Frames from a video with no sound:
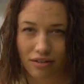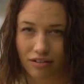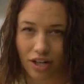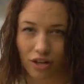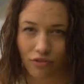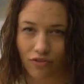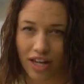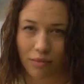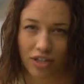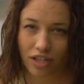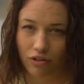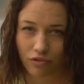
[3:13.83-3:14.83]
you know,
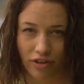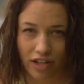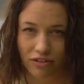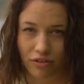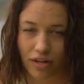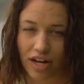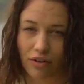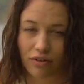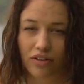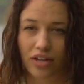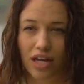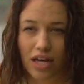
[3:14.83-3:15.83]
family or friends
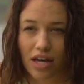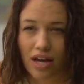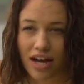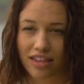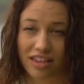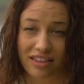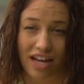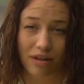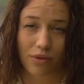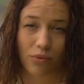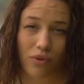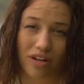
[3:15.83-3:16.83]
around. I think that'll
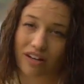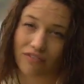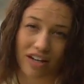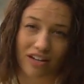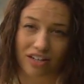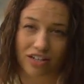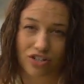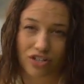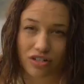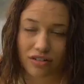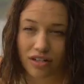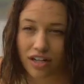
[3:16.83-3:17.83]
be one
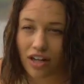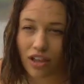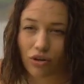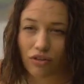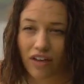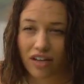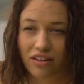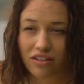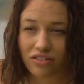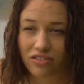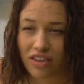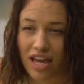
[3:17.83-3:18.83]
advantage. Another
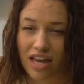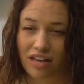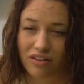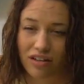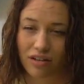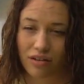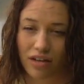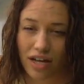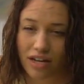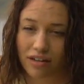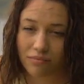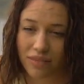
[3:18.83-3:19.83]
advantage is that
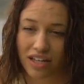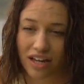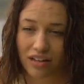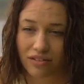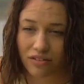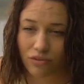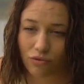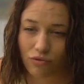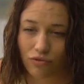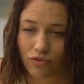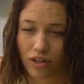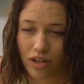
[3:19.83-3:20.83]
um, because of
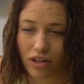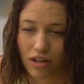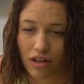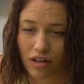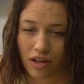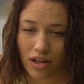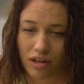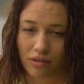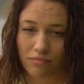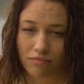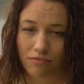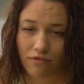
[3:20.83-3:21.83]

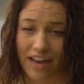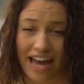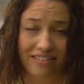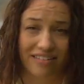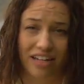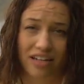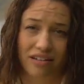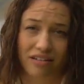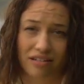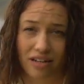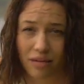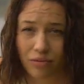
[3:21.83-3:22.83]
um, fasting.
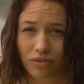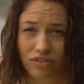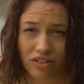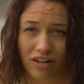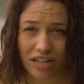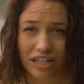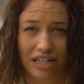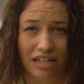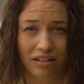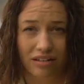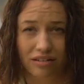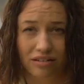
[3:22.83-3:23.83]
I'm used to not
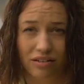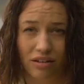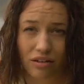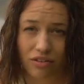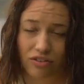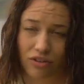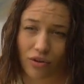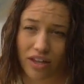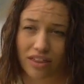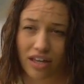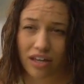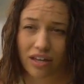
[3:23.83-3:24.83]
eating. So I
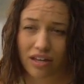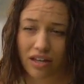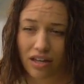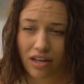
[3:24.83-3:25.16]
think,